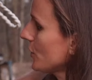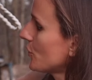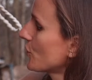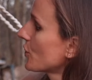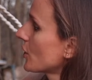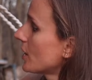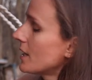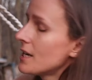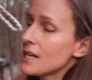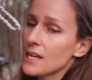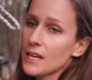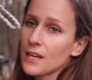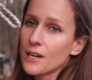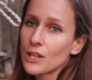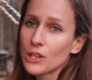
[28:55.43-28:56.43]
you're gonna
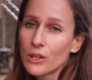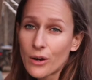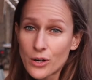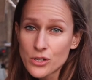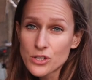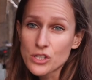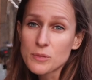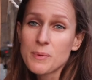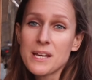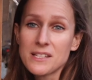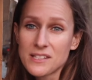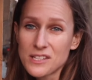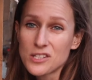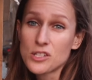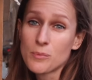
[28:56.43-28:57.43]
need larger
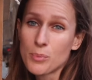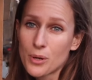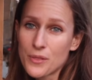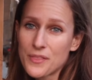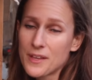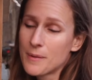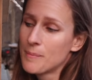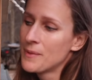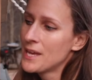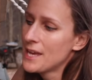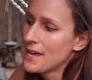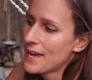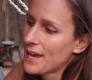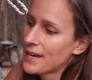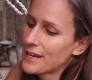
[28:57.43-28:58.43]
spaces to put them.
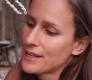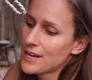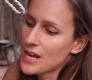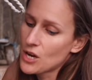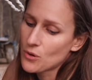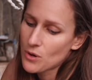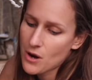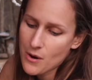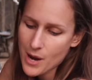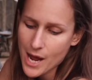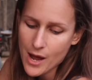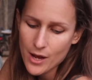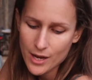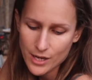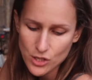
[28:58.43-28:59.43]
And a grow
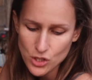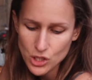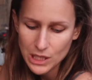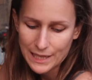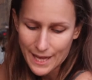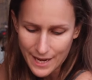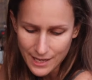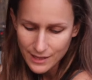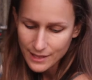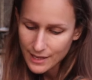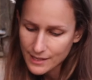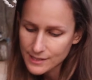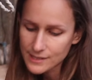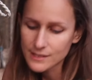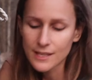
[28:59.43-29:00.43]
out hutch like
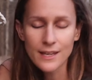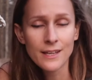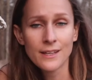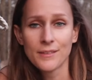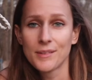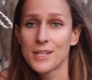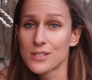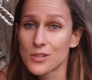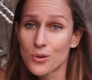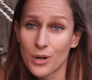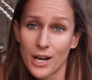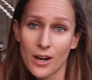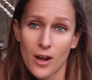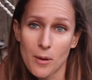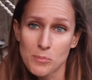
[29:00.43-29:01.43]
this is a
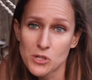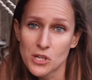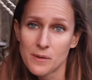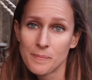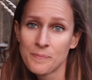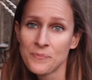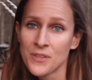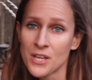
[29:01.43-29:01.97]
great option.